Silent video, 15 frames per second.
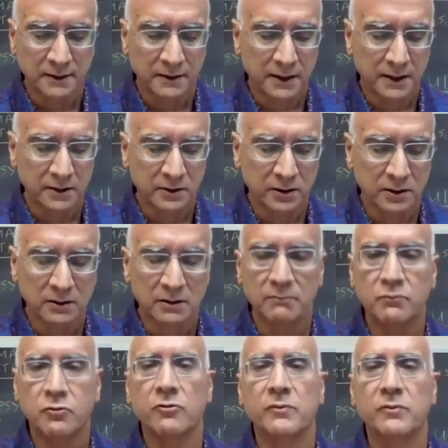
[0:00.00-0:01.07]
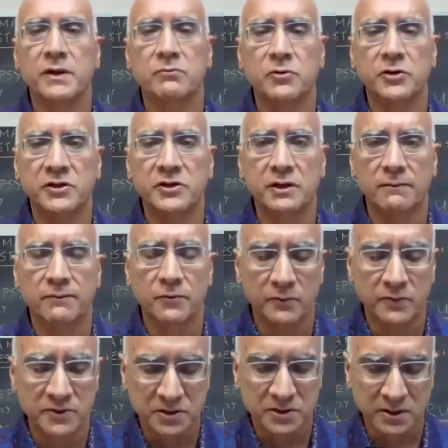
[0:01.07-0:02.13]
lung improvement, breathing
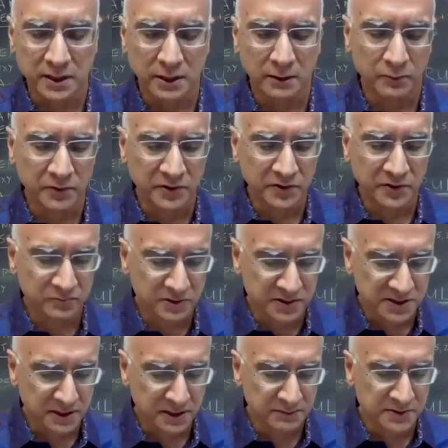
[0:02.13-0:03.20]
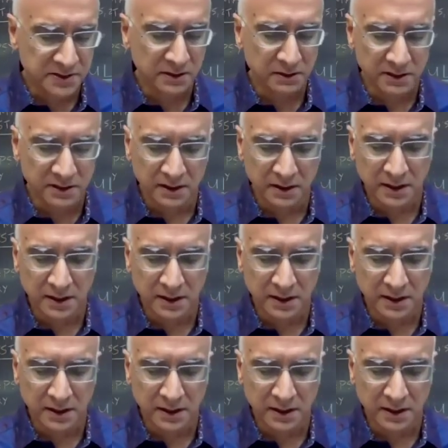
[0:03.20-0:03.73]
improvement is going to help with stem cell